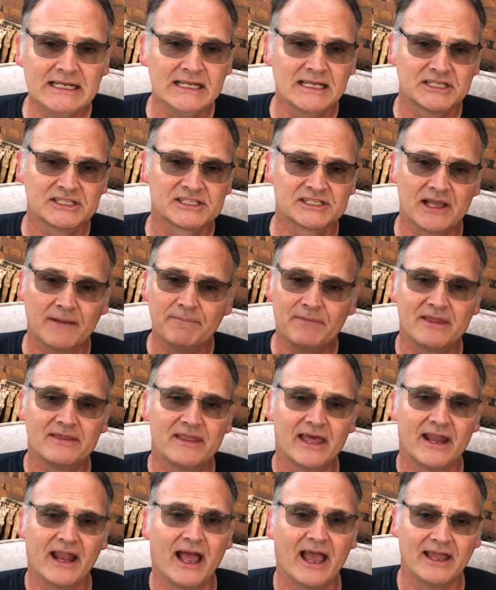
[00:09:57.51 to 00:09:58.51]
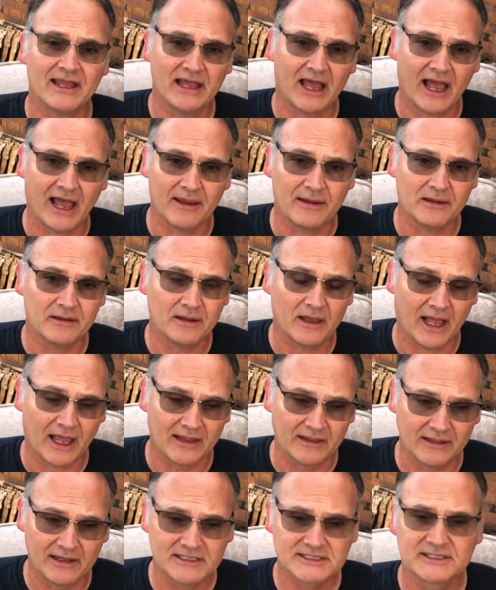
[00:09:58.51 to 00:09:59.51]
something that I
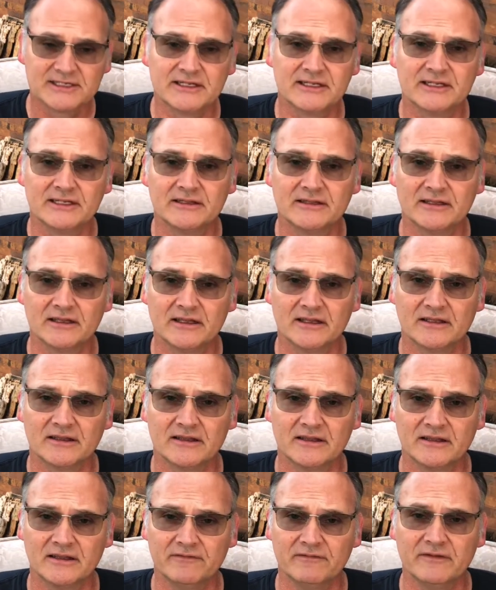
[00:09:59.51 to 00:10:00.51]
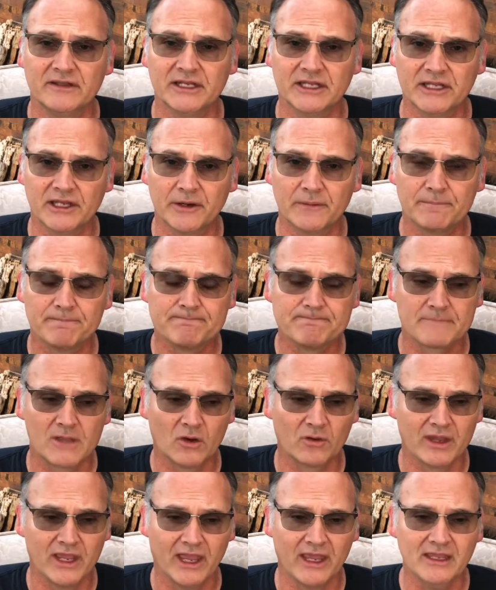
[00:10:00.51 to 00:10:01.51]
listed in the video,
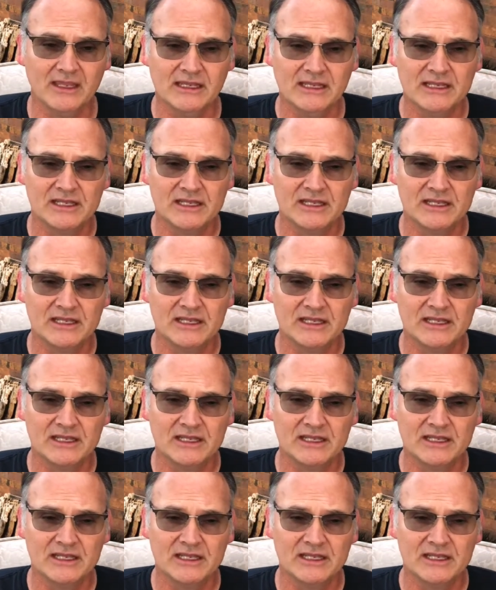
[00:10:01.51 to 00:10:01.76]
okay?